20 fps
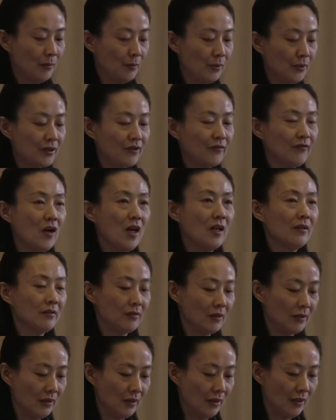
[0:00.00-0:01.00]
Booth
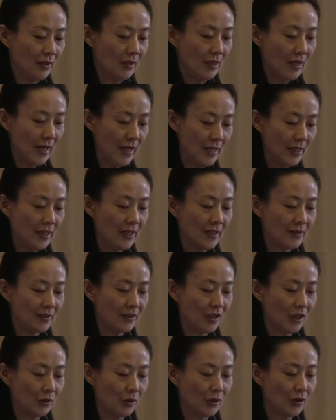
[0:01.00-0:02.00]
followed the
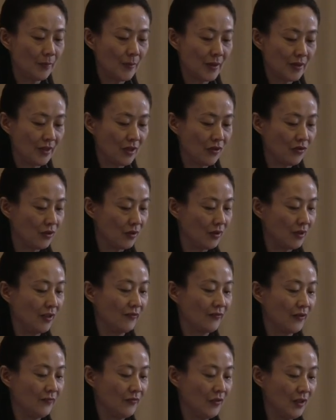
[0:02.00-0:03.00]
ahistorical position
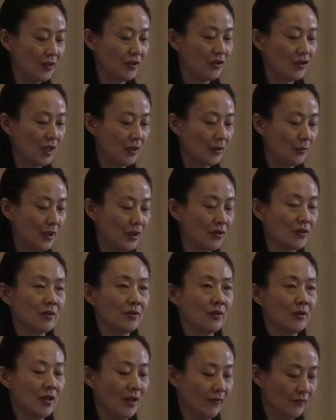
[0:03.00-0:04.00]
of the first
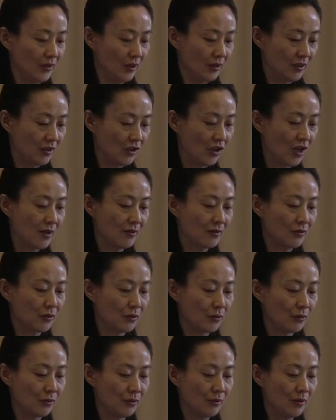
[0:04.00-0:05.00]
generation of the Chicago
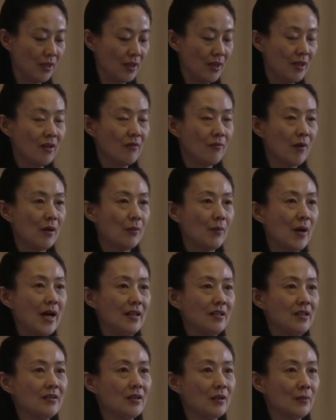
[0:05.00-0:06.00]
School when
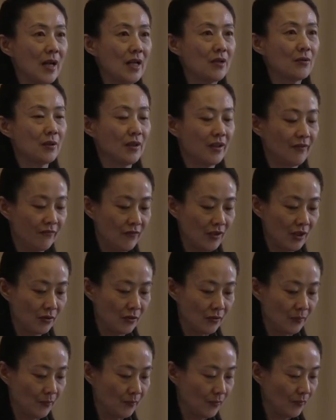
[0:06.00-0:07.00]
writing The Rhetoric of
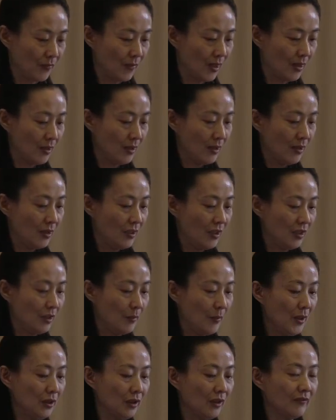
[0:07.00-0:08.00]
Fiction in the
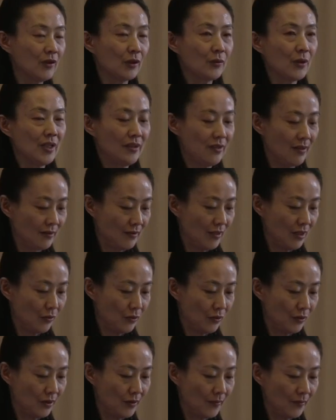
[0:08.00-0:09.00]
middle of the 20th
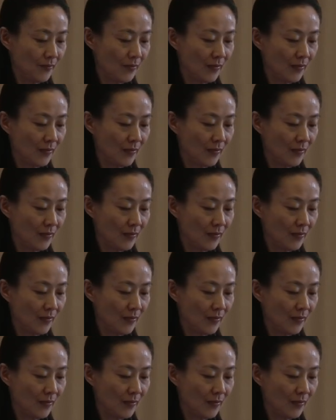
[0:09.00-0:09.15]
century,